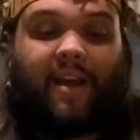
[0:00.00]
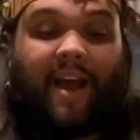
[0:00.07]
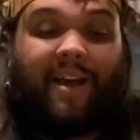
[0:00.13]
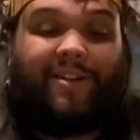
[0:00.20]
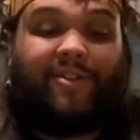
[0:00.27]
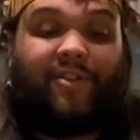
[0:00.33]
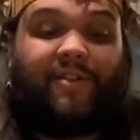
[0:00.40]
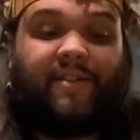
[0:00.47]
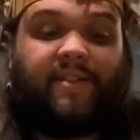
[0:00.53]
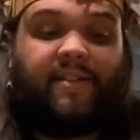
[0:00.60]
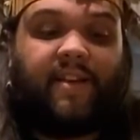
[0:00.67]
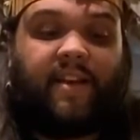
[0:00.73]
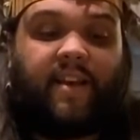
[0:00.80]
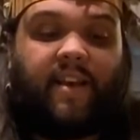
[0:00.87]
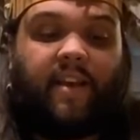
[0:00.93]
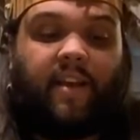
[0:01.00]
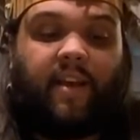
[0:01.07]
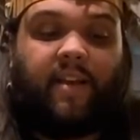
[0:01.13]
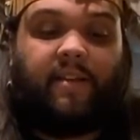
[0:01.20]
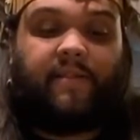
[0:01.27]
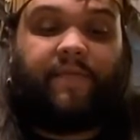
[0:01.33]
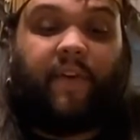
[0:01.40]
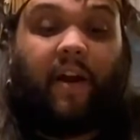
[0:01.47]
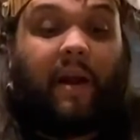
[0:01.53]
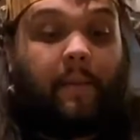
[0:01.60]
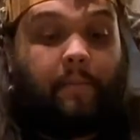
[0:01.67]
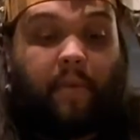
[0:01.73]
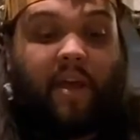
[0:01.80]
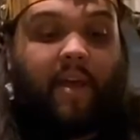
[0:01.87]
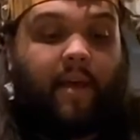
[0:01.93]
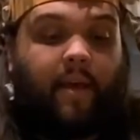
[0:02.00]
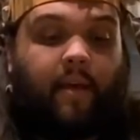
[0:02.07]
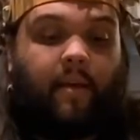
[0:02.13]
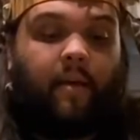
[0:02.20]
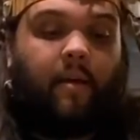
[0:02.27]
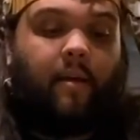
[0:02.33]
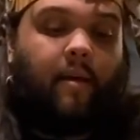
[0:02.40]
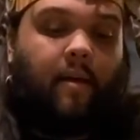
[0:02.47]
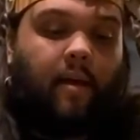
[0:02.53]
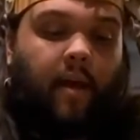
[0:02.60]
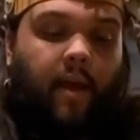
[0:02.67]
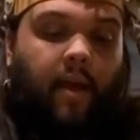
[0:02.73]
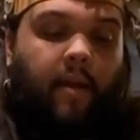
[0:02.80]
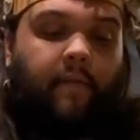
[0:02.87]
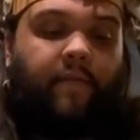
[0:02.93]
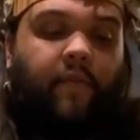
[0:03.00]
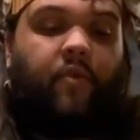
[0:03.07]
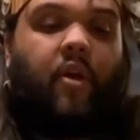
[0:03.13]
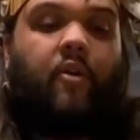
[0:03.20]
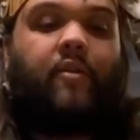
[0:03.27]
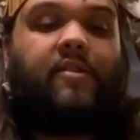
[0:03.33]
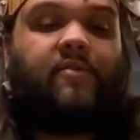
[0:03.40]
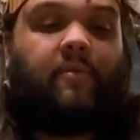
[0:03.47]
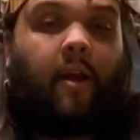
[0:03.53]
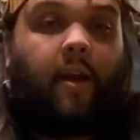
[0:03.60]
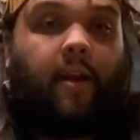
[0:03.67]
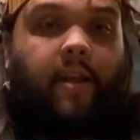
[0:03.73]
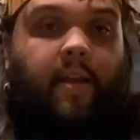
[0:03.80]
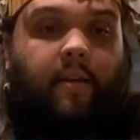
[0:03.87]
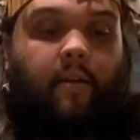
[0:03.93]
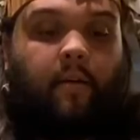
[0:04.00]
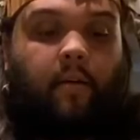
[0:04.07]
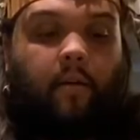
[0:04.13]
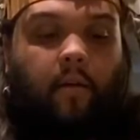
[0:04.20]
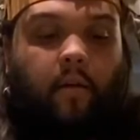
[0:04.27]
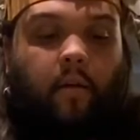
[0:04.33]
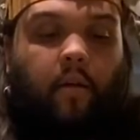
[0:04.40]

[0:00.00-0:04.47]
As you can see, it's very big, and if you notice right here,